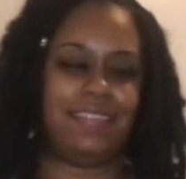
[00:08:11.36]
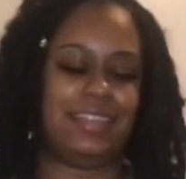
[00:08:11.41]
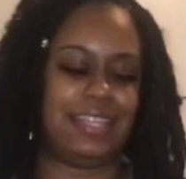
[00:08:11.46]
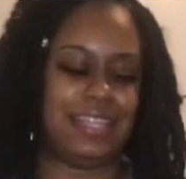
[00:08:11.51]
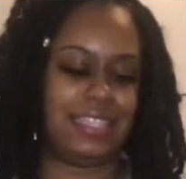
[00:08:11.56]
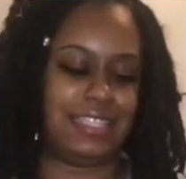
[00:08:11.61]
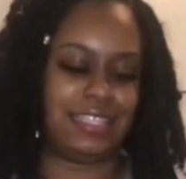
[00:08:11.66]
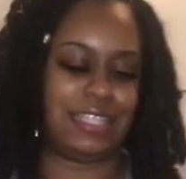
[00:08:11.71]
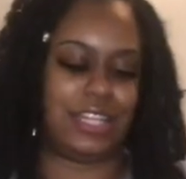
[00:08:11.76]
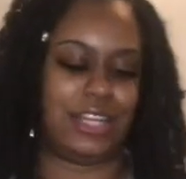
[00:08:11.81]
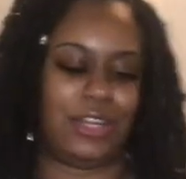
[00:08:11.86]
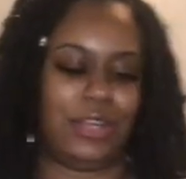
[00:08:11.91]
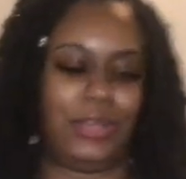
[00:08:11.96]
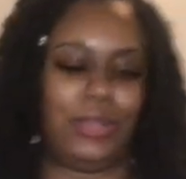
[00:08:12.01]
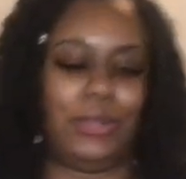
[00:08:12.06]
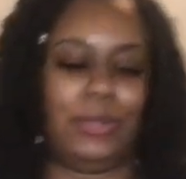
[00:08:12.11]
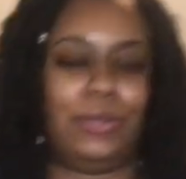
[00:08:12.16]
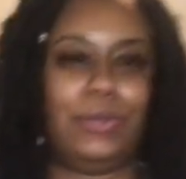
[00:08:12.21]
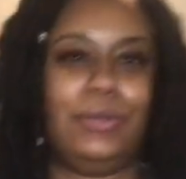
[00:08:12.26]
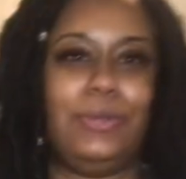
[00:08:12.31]
these
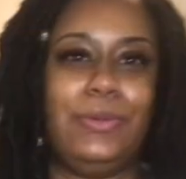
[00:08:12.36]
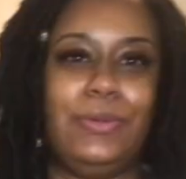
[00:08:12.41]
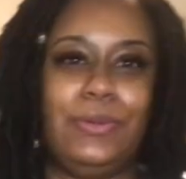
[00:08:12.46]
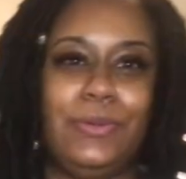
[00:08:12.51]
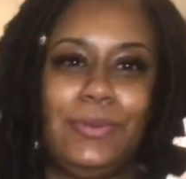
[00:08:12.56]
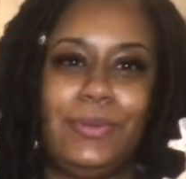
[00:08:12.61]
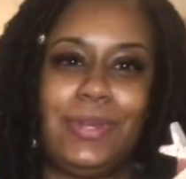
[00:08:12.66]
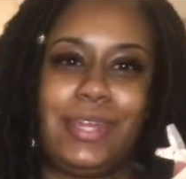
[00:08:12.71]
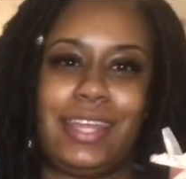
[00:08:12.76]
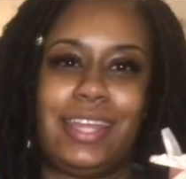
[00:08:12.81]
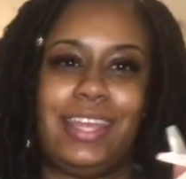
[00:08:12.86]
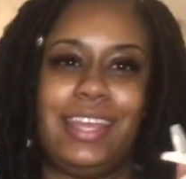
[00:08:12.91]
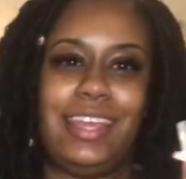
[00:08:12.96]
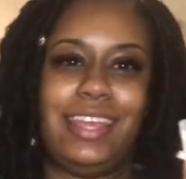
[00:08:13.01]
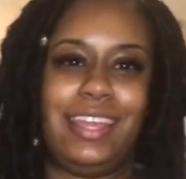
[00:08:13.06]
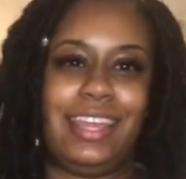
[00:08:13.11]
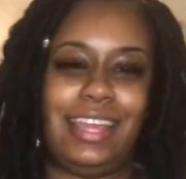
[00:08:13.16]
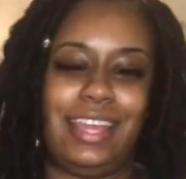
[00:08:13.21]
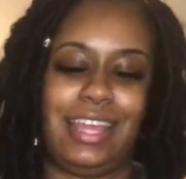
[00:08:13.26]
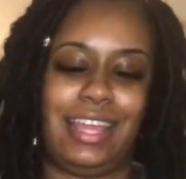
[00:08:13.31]
nude
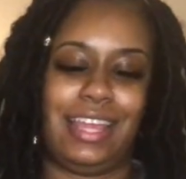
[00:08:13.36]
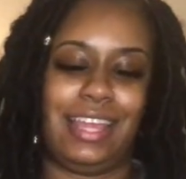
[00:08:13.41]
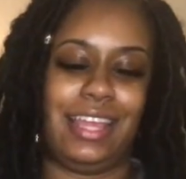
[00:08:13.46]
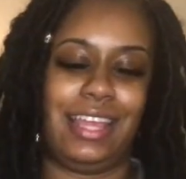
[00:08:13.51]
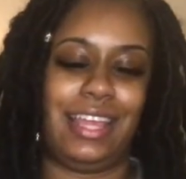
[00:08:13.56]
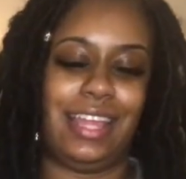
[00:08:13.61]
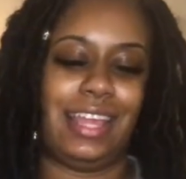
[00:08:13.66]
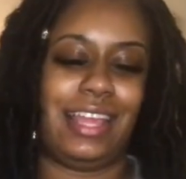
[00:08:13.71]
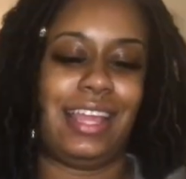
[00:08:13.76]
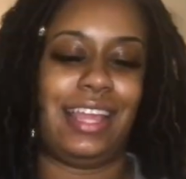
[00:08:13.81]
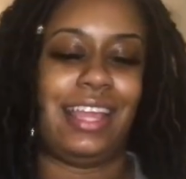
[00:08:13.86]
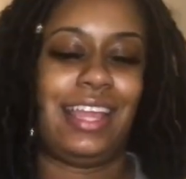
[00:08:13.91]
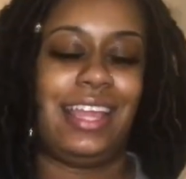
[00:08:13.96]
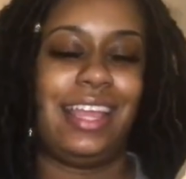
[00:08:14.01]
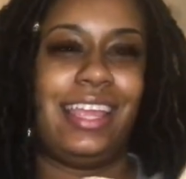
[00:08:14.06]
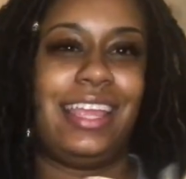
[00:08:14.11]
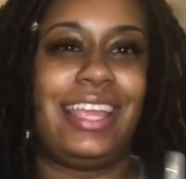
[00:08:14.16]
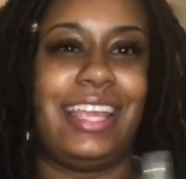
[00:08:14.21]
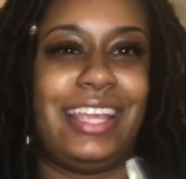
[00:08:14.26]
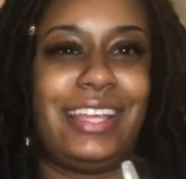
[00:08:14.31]

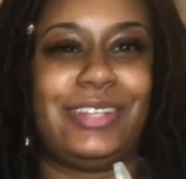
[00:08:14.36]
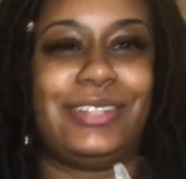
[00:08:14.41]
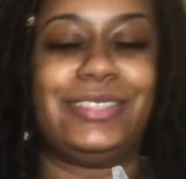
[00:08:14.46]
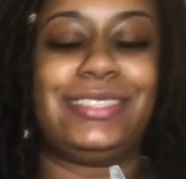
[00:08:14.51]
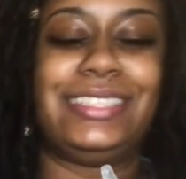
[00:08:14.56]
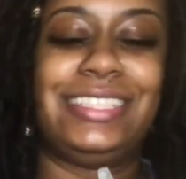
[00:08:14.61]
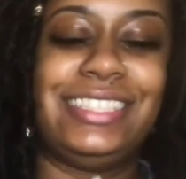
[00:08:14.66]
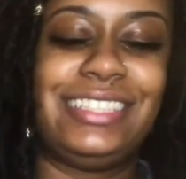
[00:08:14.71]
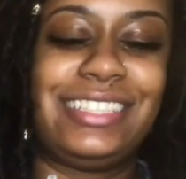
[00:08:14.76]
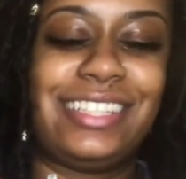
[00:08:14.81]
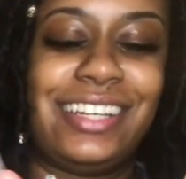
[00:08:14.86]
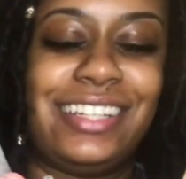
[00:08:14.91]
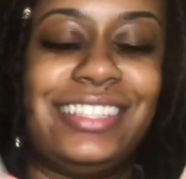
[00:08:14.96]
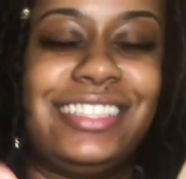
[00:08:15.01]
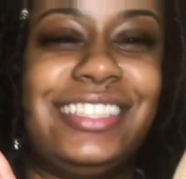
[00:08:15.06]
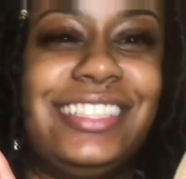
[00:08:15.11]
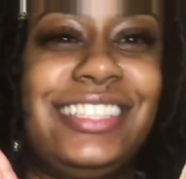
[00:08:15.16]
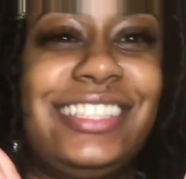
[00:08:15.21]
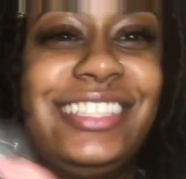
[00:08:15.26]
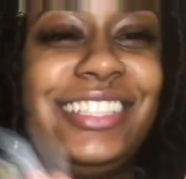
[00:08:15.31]
heels. These are
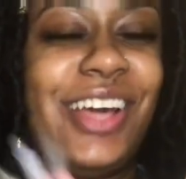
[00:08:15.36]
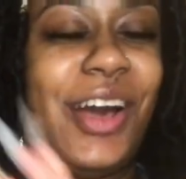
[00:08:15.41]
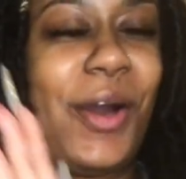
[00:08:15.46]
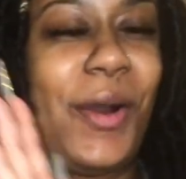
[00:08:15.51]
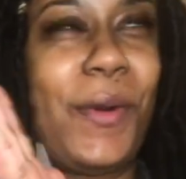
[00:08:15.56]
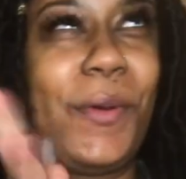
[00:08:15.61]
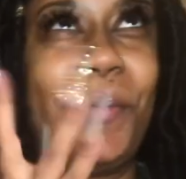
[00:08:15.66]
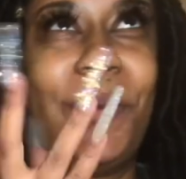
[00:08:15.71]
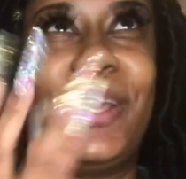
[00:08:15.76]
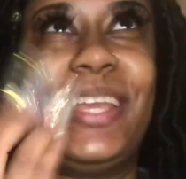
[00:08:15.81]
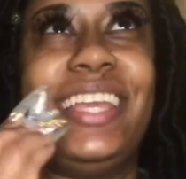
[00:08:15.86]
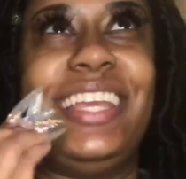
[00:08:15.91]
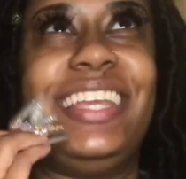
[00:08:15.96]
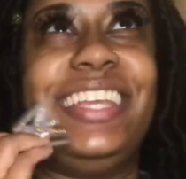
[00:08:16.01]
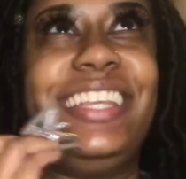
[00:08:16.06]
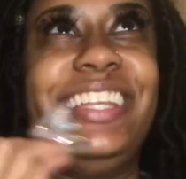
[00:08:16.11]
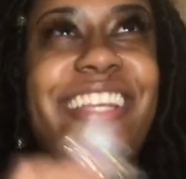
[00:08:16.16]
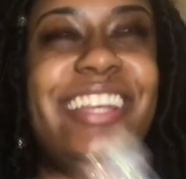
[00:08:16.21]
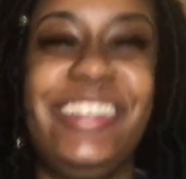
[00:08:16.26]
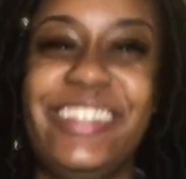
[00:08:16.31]
so
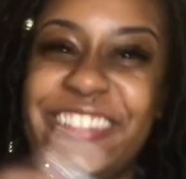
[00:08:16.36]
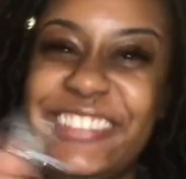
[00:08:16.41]
cute.